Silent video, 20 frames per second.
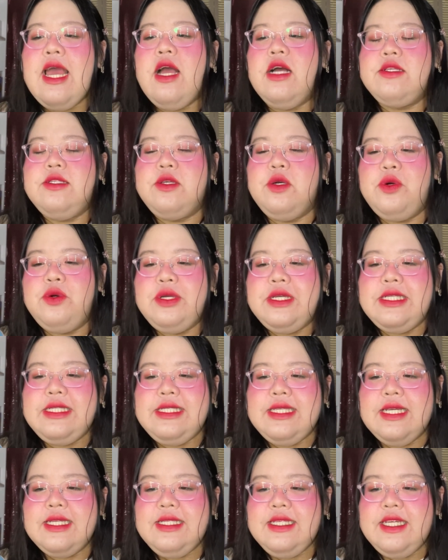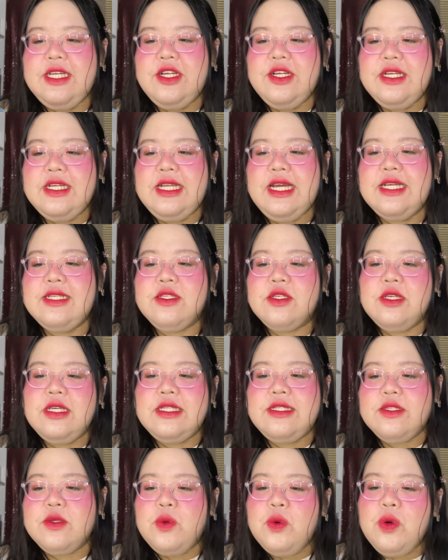So it says here
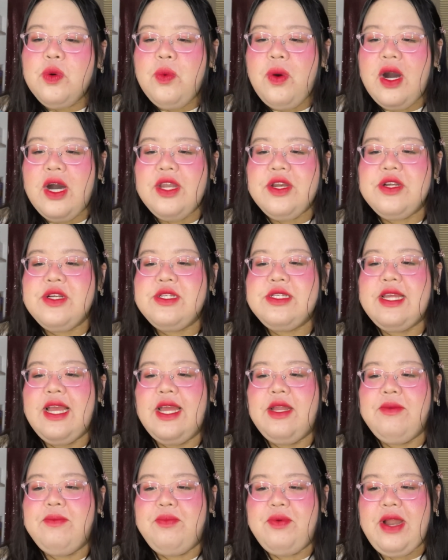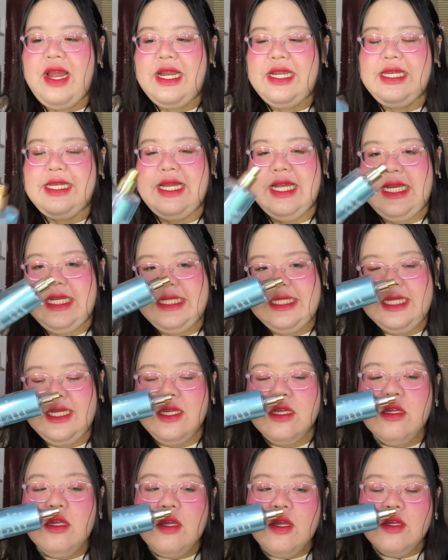it's cool waters and bright
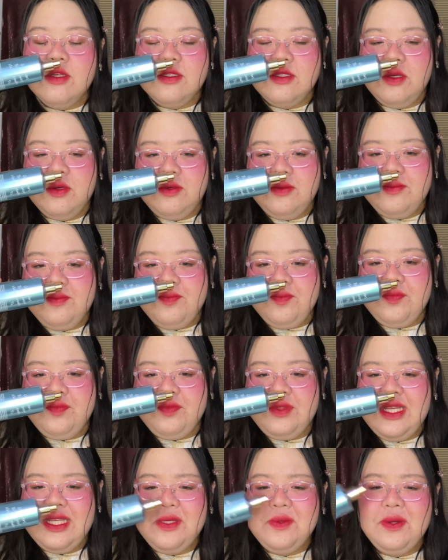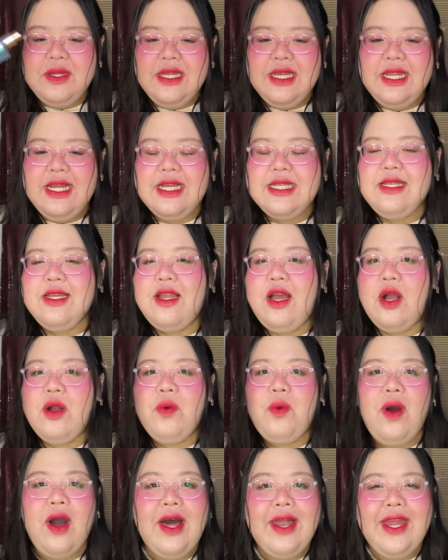daisy. So this one, it has an
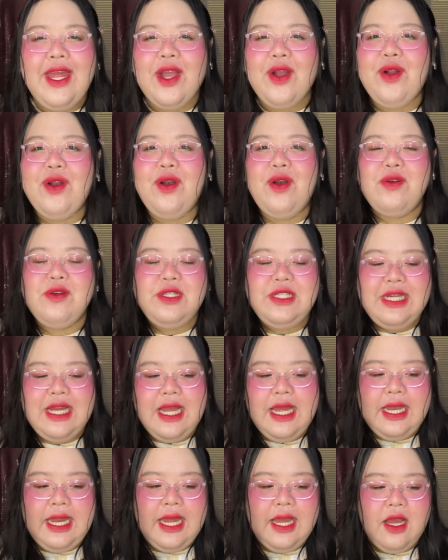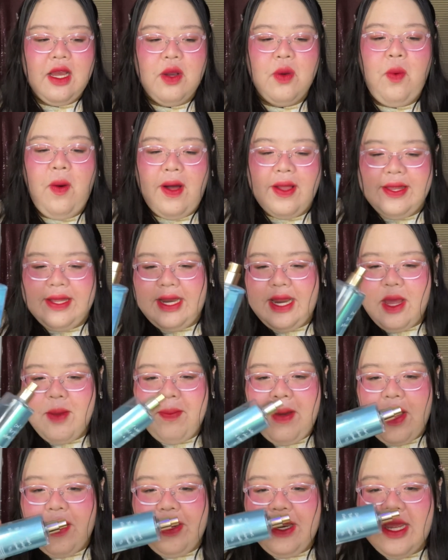aquatic or oceanic quality
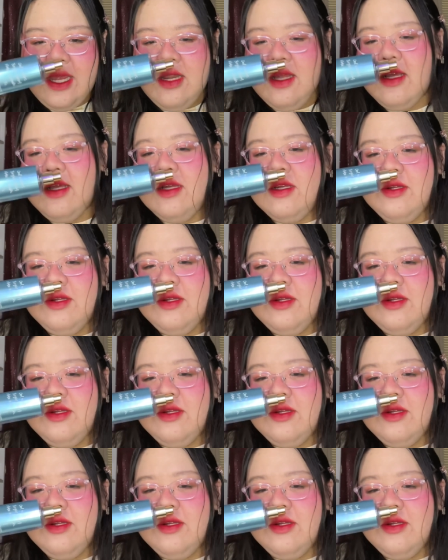about it.